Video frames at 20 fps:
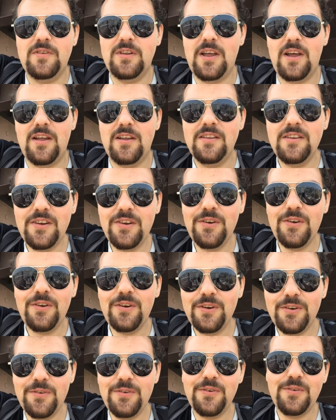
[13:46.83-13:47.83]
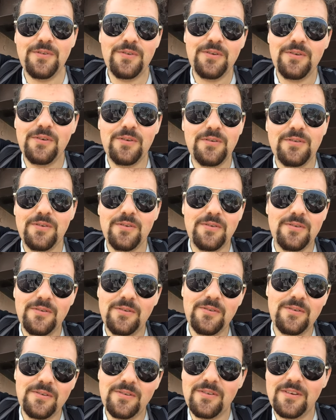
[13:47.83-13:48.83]
Uh,
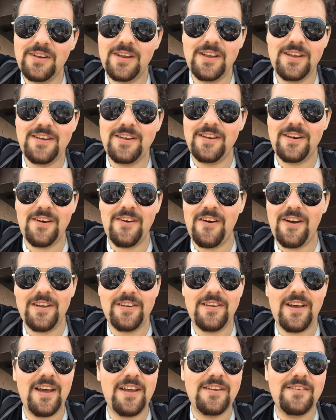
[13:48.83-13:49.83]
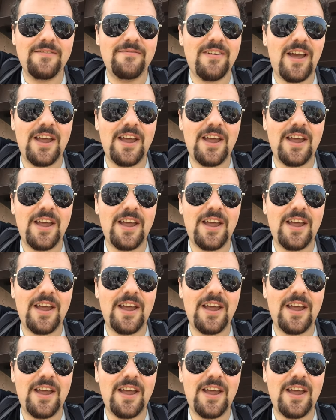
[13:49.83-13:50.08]
you know, I, I,